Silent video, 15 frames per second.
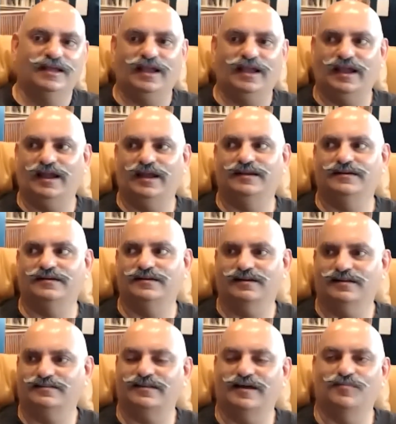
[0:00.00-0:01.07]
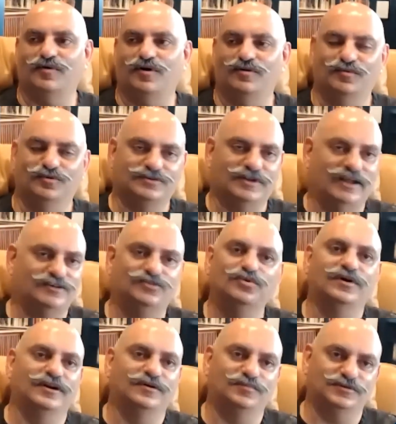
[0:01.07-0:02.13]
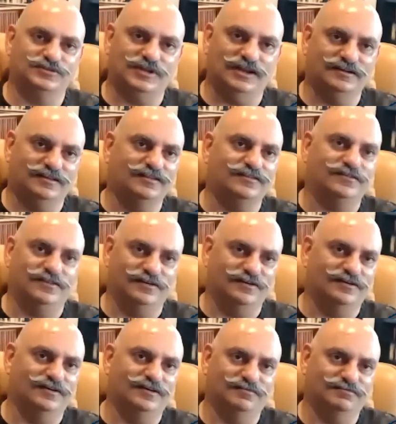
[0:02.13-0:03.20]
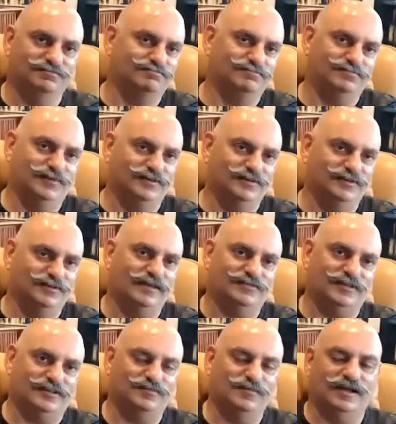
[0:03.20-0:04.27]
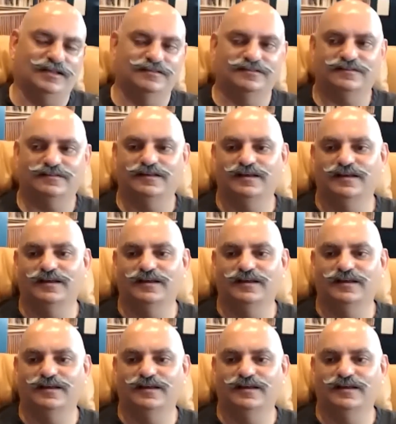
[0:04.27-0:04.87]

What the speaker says: and it's up almost like 200% this year in the first 5 6 months.